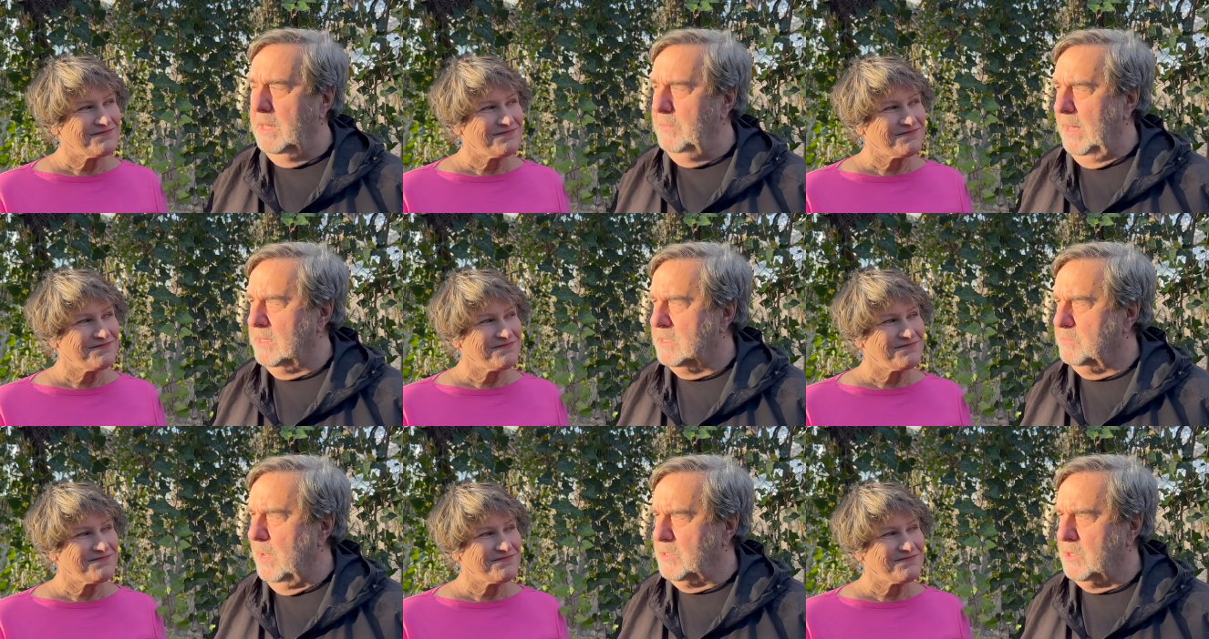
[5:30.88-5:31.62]
Speaker 1: made it
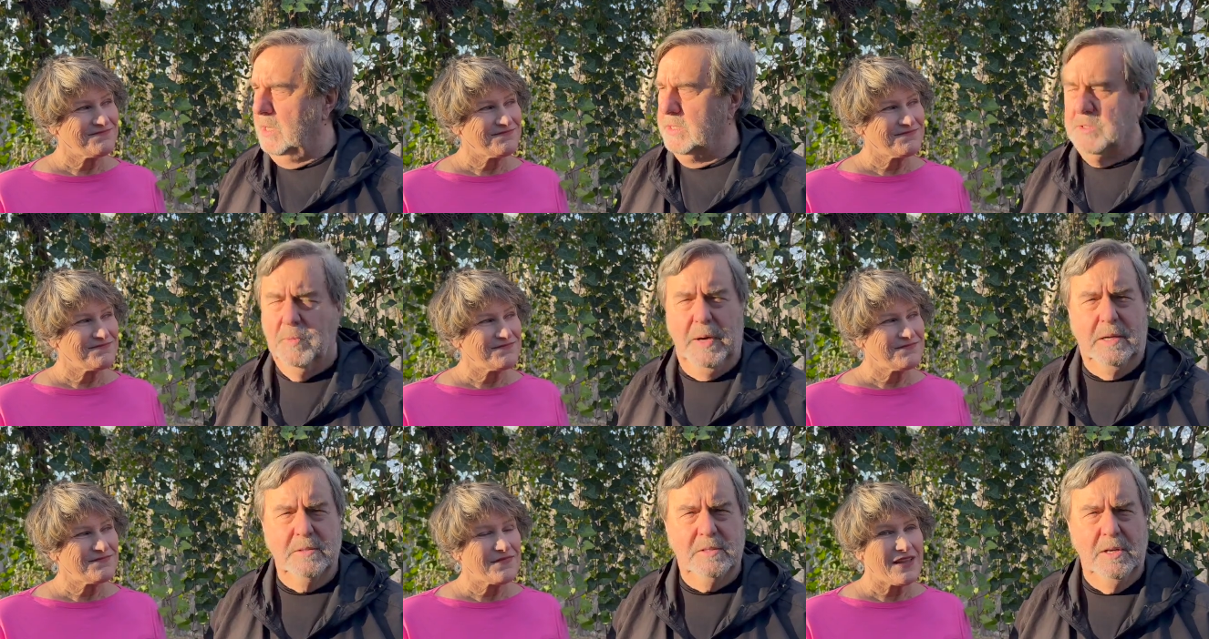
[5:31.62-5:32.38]
special as well.
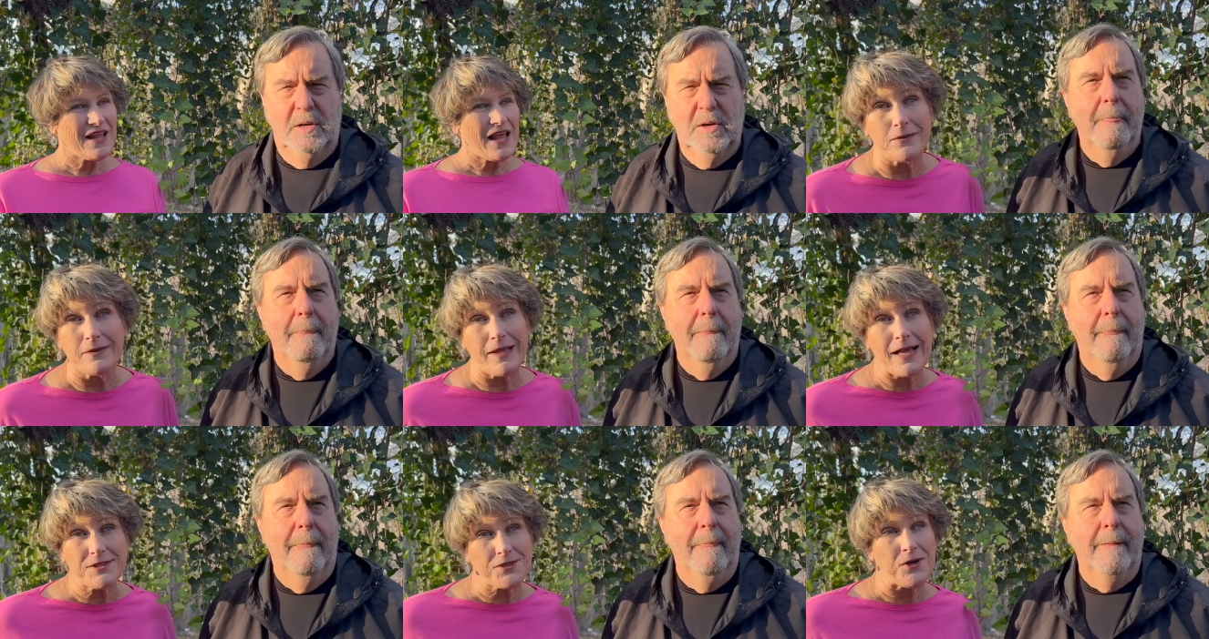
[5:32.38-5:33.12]
So
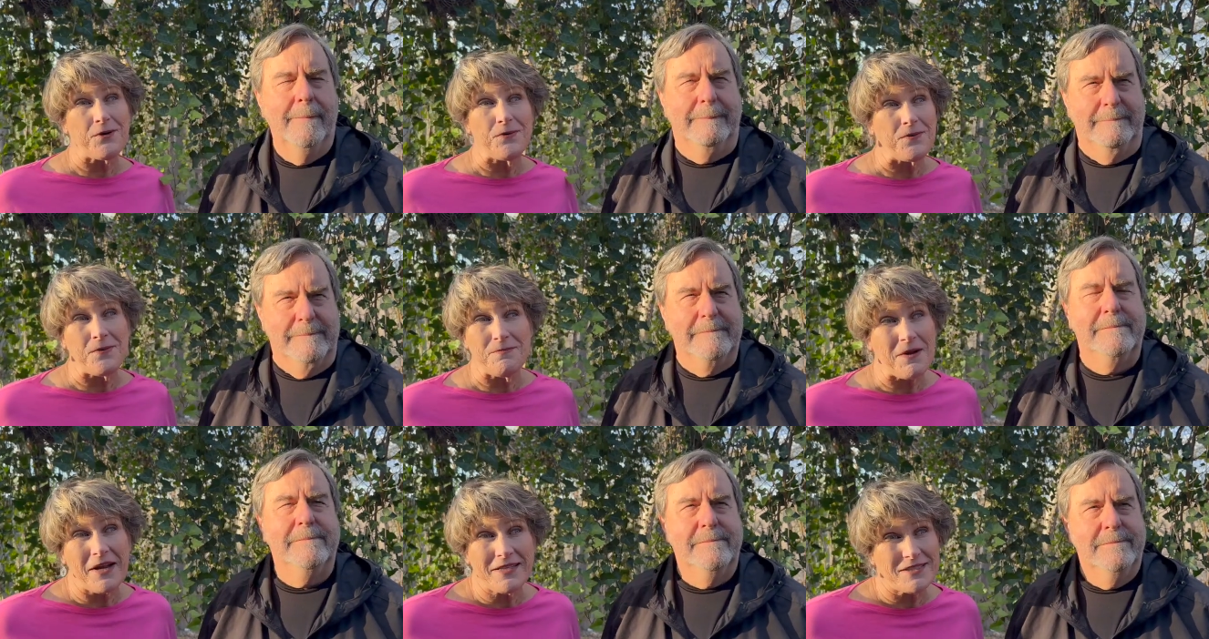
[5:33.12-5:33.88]
Speaker 2: Glasgow,
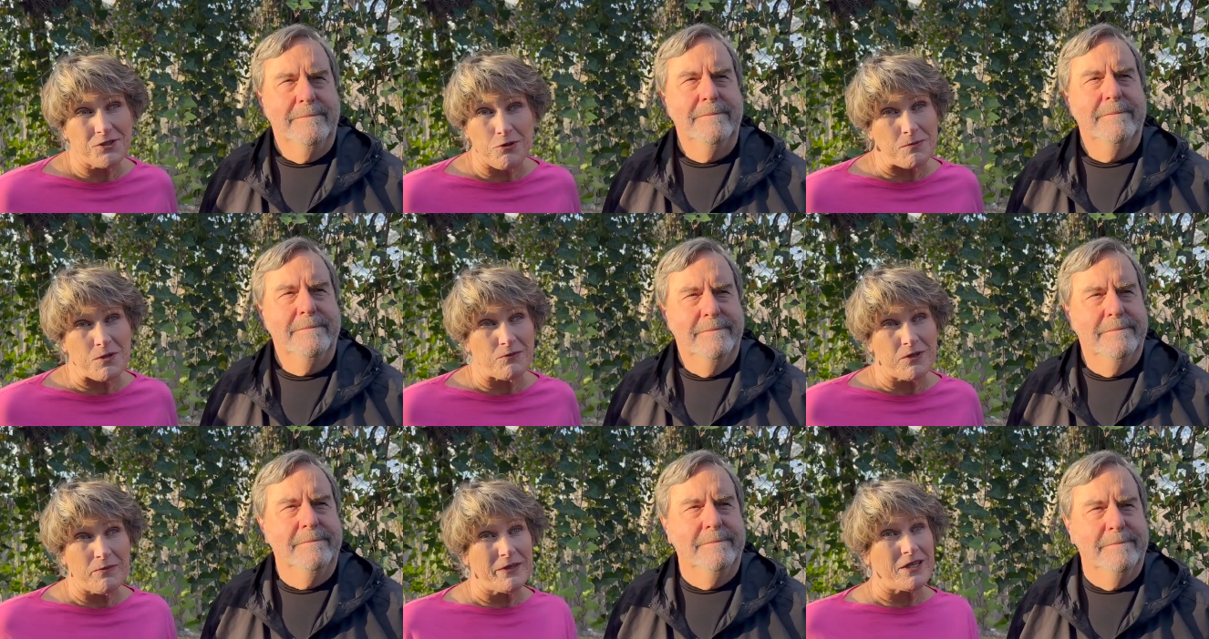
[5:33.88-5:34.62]
my description would
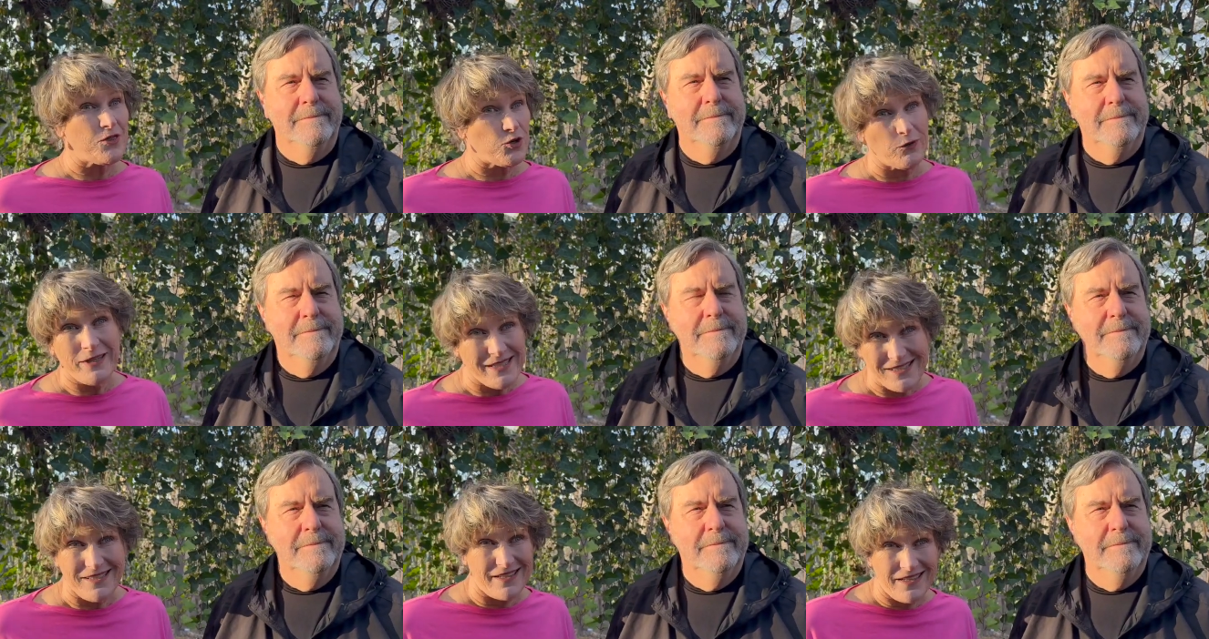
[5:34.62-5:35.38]
have been the gritty
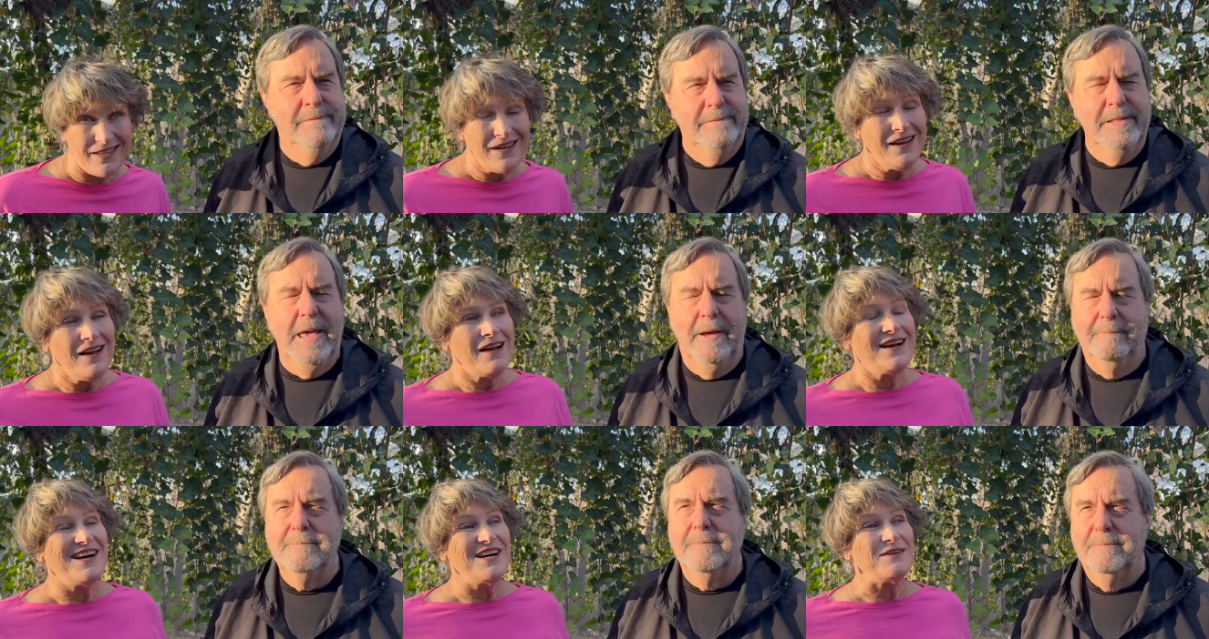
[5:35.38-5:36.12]
city. Yeah.
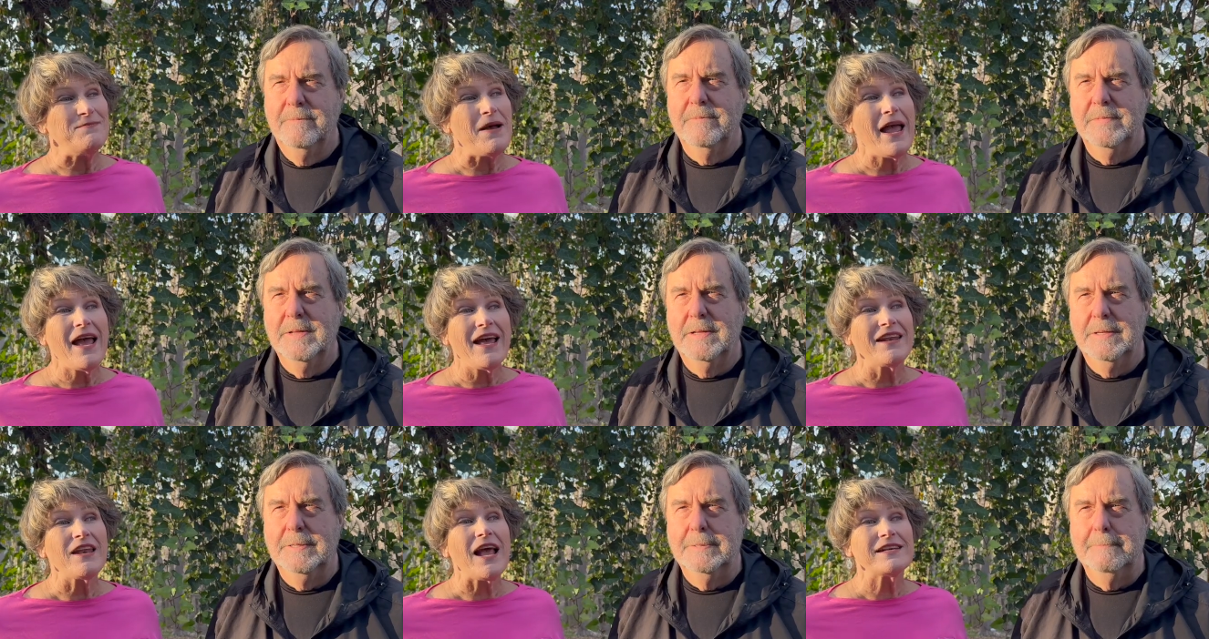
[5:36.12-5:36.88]
Um,
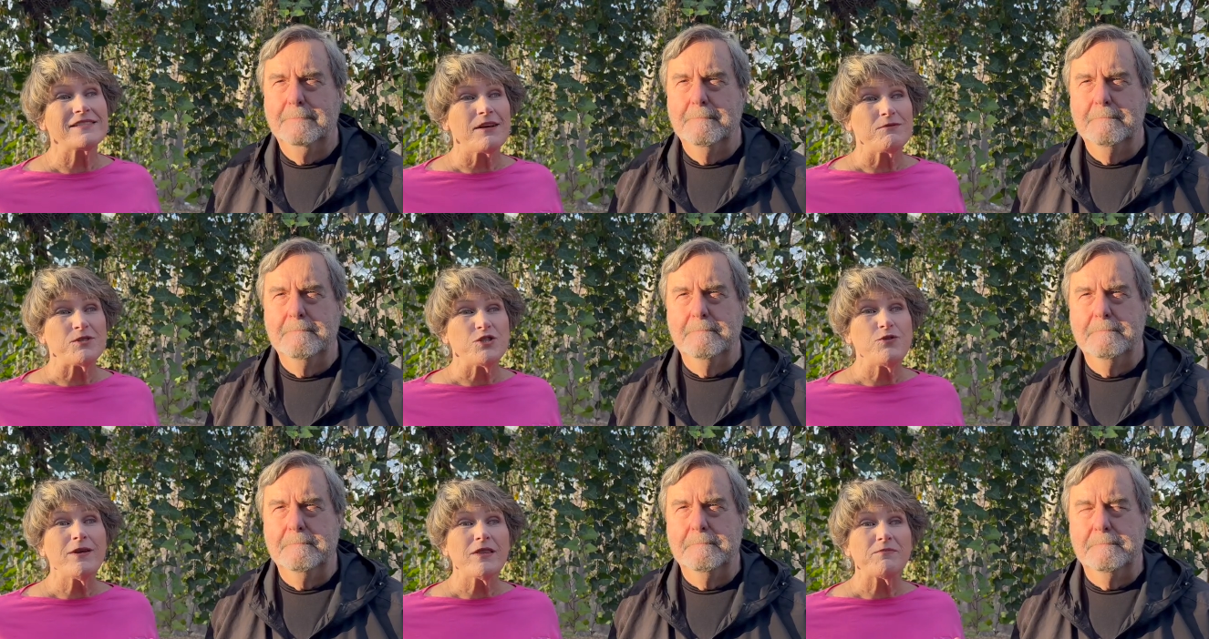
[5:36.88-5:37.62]
and as I was
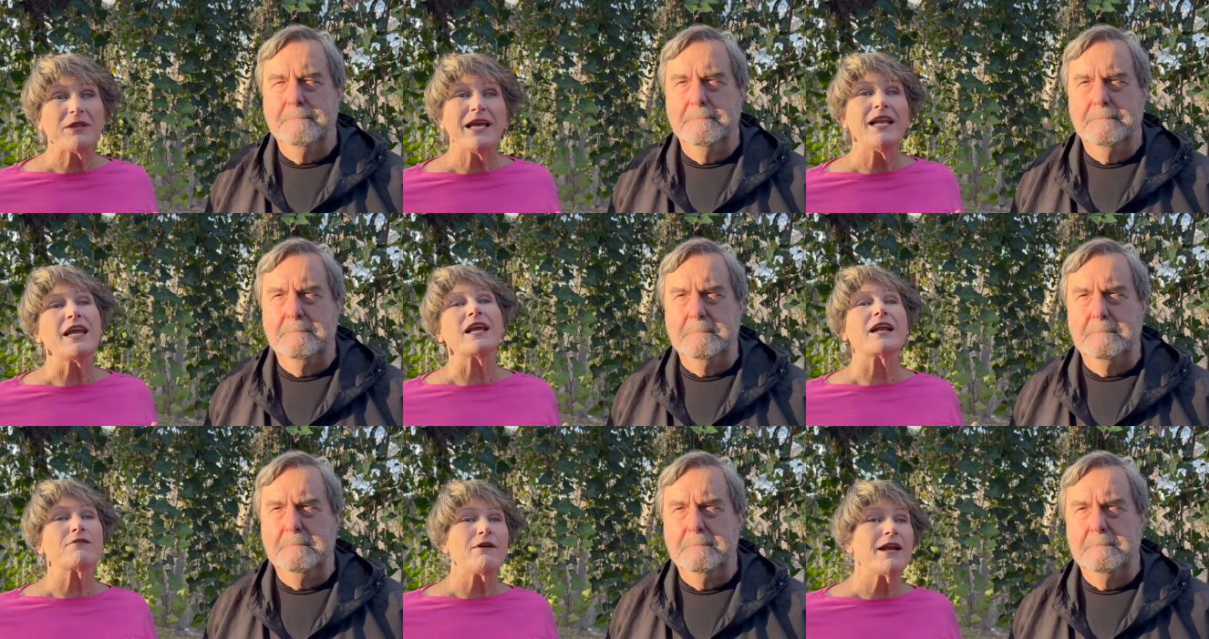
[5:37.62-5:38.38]
doing the planning, and
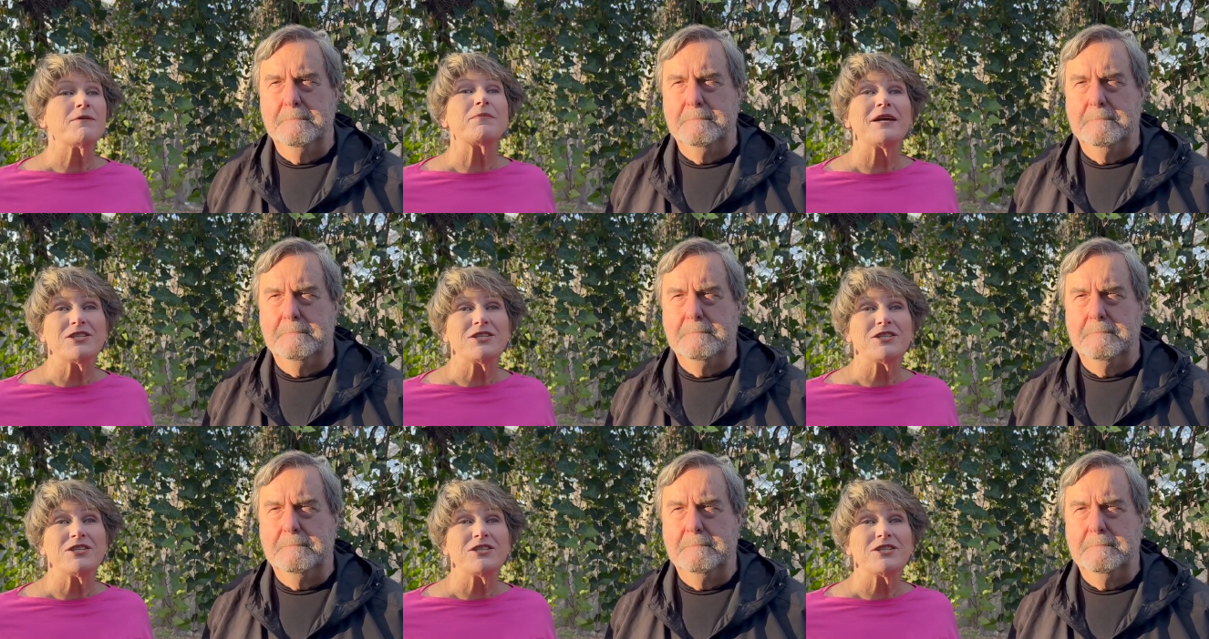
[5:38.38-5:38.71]
I ran it by